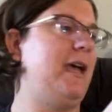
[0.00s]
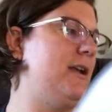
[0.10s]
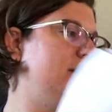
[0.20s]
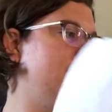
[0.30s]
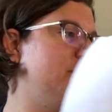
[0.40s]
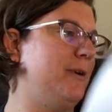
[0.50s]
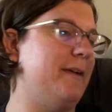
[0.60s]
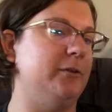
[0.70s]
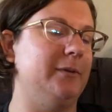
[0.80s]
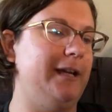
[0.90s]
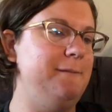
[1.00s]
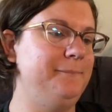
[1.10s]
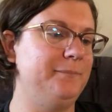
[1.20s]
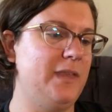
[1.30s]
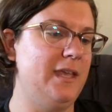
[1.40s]
pattern on Ravelry,
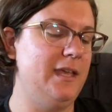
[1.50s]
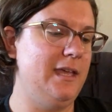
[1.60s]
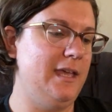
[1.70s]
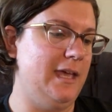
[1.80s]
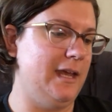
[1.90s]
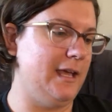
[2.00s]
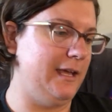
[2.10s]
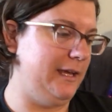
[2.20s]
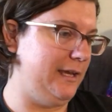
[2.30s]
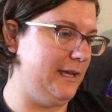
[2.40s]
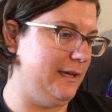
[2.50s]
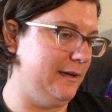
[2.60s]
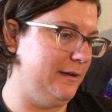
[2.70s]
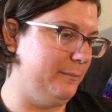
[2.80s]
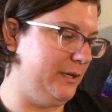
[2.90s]
and I
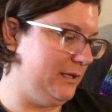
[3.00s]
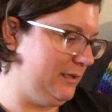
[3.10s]
am